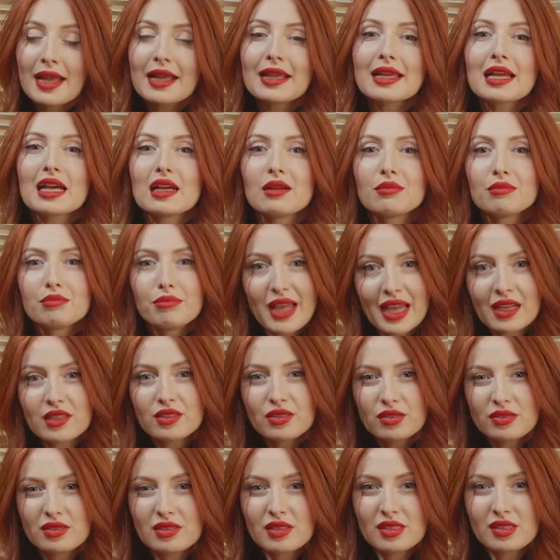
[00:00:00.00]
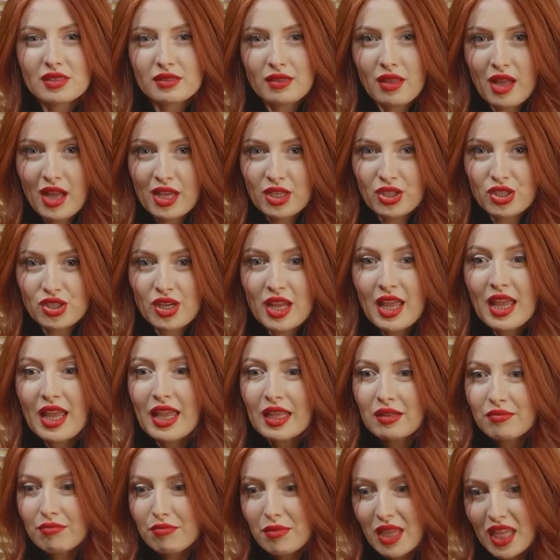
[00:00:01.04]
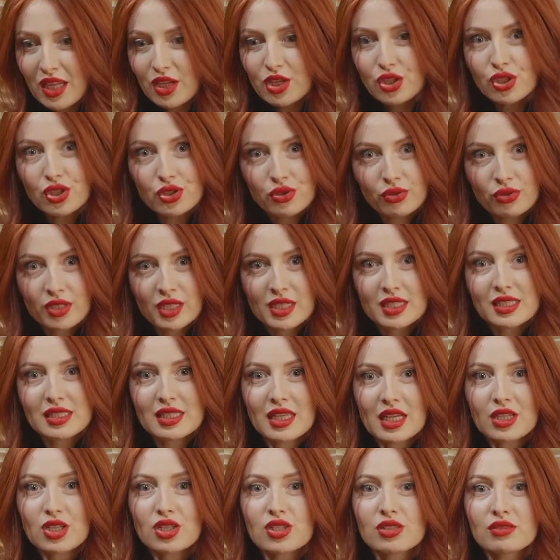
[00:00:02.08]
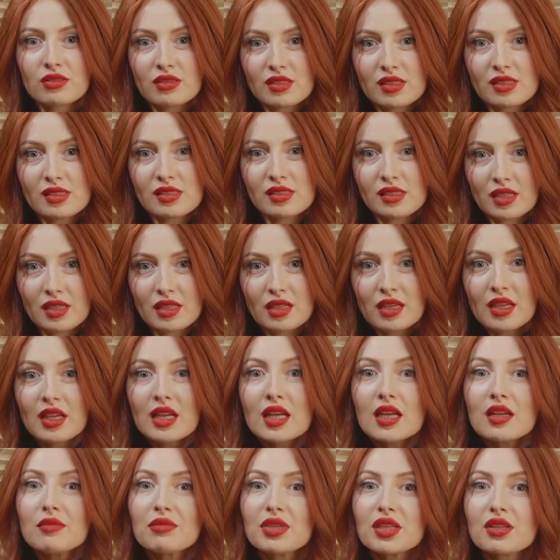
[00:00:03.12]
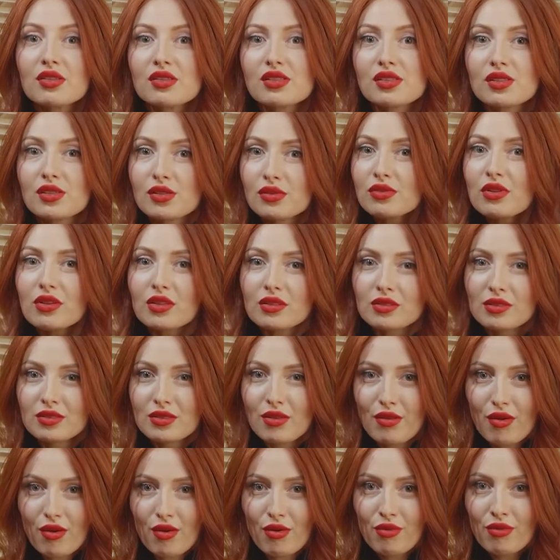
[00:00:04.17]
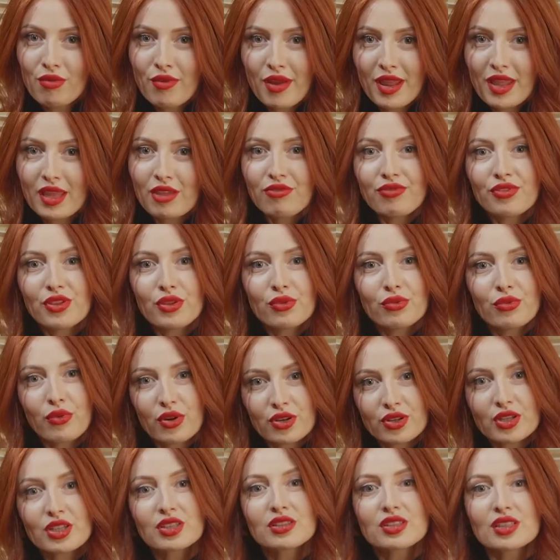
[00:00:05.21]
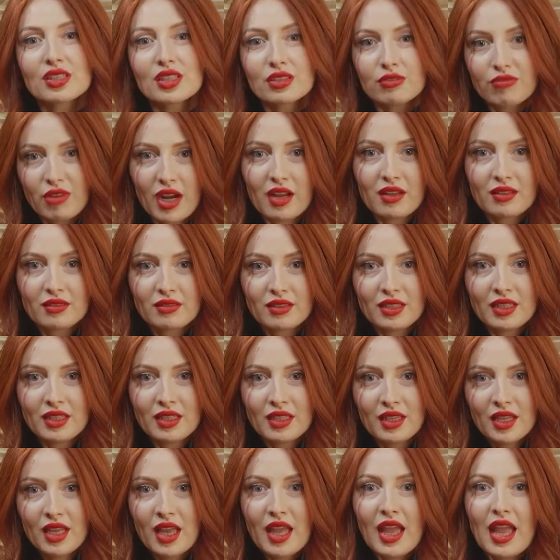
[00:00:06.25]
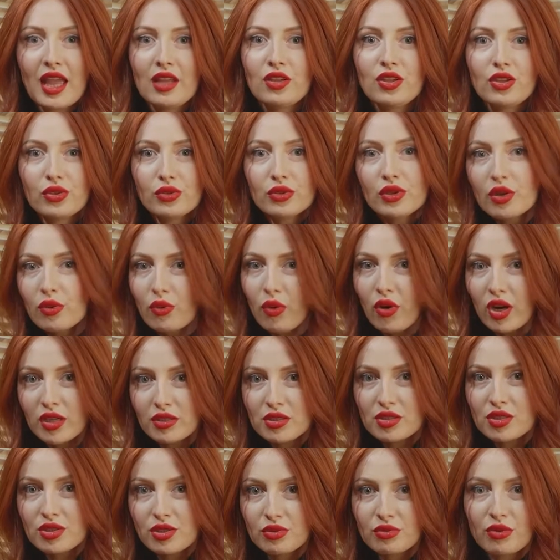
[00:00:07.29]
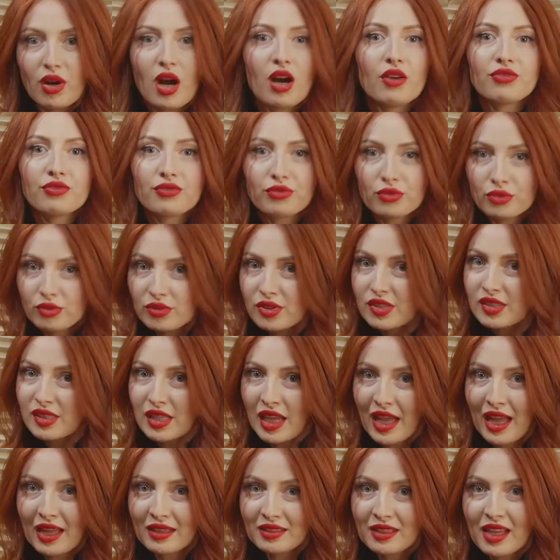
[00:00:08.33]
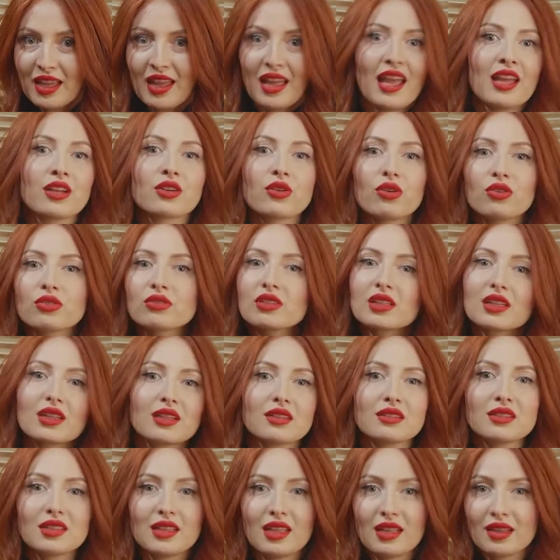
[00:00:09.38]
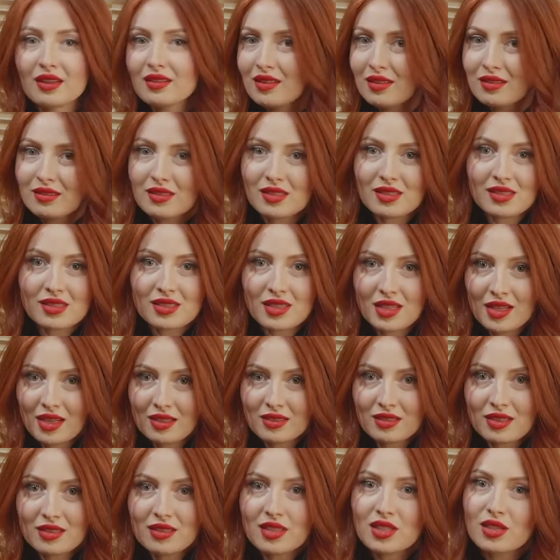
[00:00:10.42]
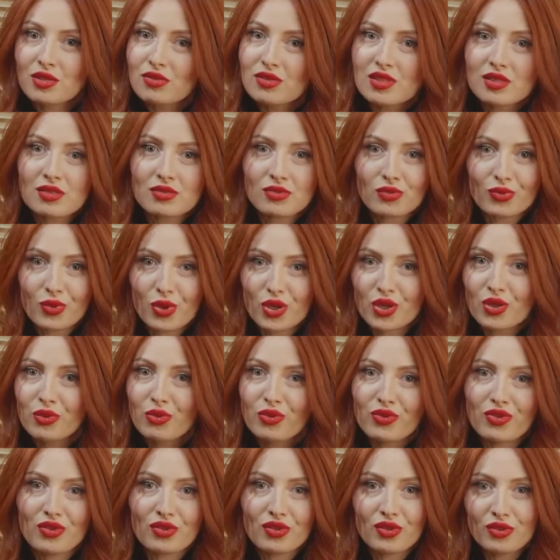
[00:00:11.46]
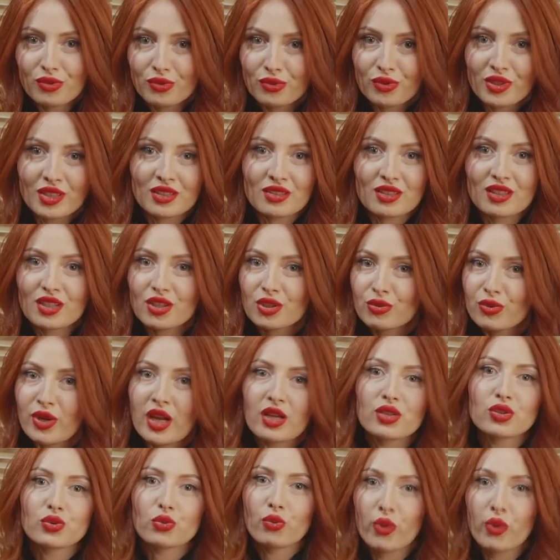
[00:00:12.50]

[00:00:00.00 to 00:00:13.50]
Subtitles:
come back to this lash and make sure it's actually stick, because you don't know if you worked correctly and you don't want to do a full set and only in the end understand that you didn't work with the glue in a correct